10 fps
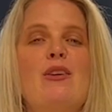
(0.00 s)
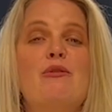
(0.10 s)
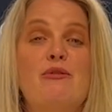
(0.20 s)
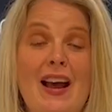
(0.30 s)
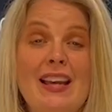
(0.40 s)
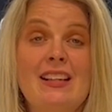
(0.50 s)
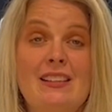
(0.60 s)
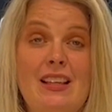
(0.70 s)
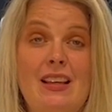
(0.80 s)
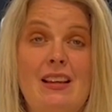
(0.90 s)

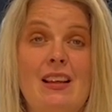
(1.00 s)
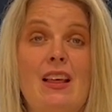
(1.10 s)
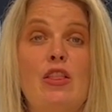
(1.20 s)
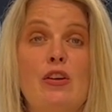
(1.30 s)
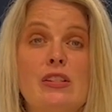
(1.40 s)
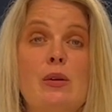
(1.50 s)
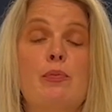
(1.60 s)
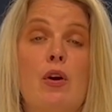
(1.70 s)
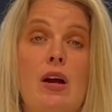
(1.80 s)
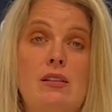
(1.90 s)
Finally, there is a
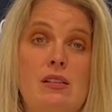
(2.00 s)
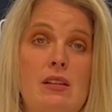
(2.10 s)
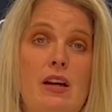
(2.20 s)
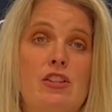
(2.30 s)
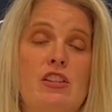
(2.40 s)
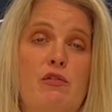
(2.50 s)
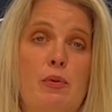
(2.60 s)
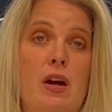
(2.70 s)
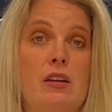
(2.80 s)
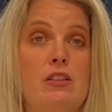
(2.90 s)
broad selection of
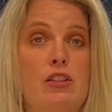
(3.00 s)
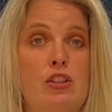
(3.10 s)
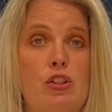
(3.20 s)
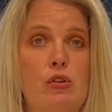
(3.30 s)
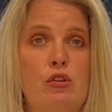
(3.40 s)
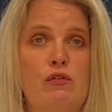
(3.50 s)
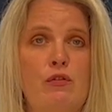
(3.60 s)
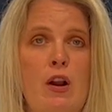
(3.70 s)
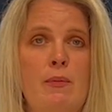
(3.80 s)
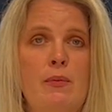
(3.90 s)
products to choose
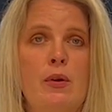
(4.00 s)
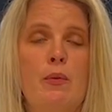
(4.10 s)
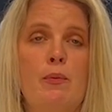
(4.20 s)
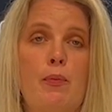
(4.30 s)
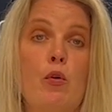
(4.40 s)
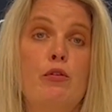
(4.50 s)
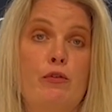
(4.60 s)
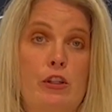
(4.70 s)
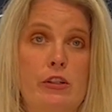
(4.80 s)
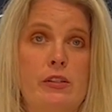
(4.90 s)
from, both for
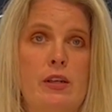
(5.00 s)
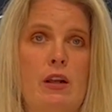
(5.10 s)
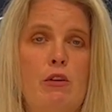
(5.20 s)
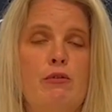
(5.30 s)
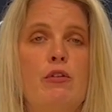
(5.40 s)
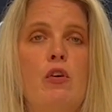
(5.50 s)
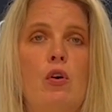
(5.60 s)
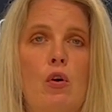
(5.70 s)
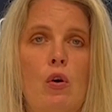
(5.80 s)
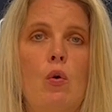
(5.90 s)
yourself
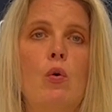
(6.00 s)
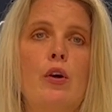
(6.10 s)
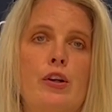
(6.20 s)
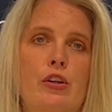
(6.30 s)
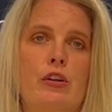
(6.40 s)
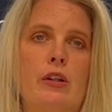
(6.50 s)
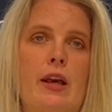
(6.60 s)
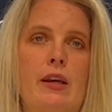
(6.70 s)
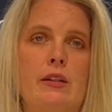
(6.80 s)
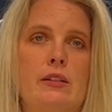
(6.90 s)
or your client.